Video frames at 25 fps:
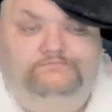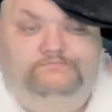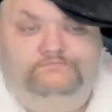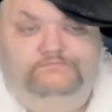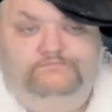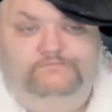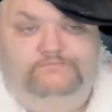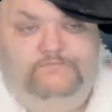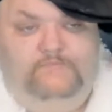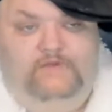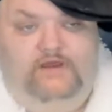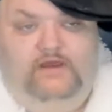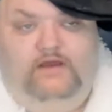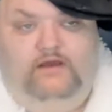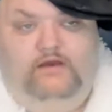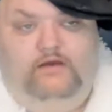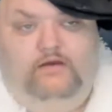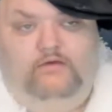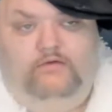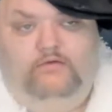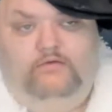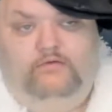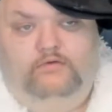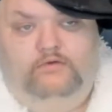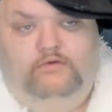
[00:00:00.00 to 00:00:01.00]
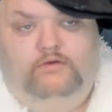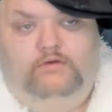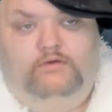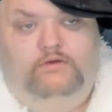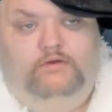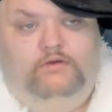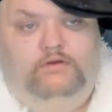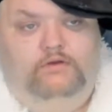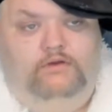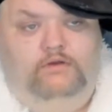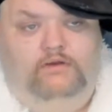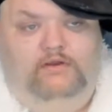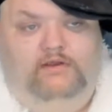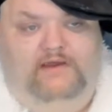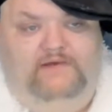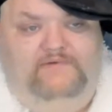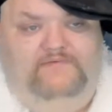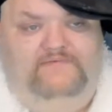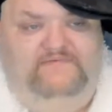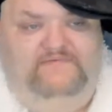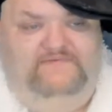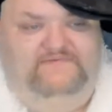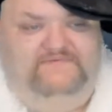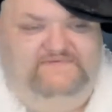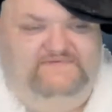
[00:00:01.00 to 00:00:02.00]
No. I
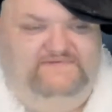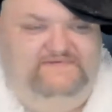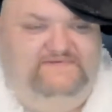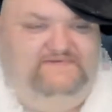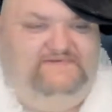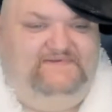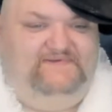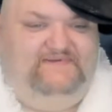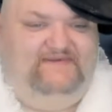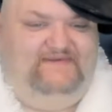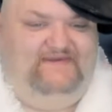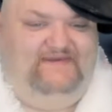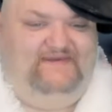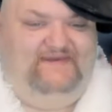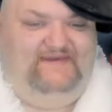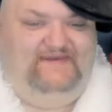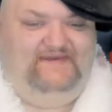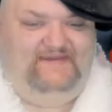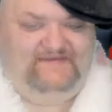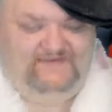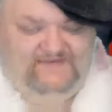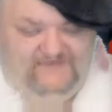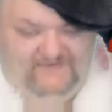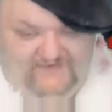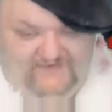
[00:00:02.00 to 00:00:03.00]
want to shoot a cat.